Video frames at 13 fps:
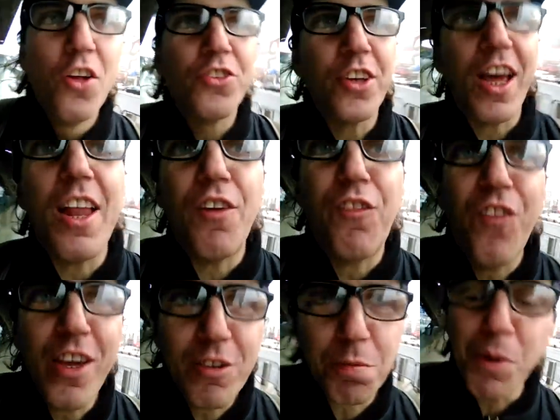took out a
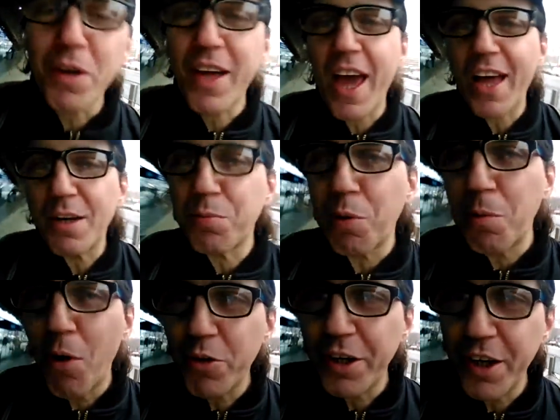Facebook ad and
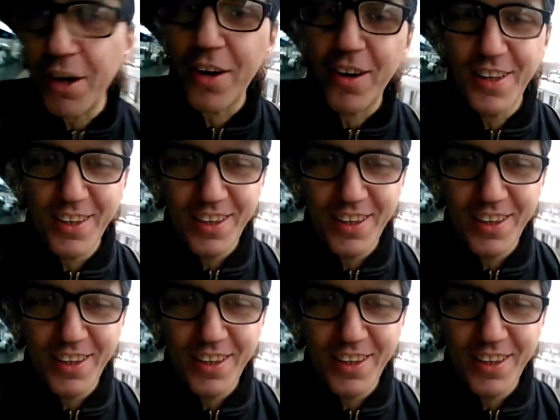promoted her.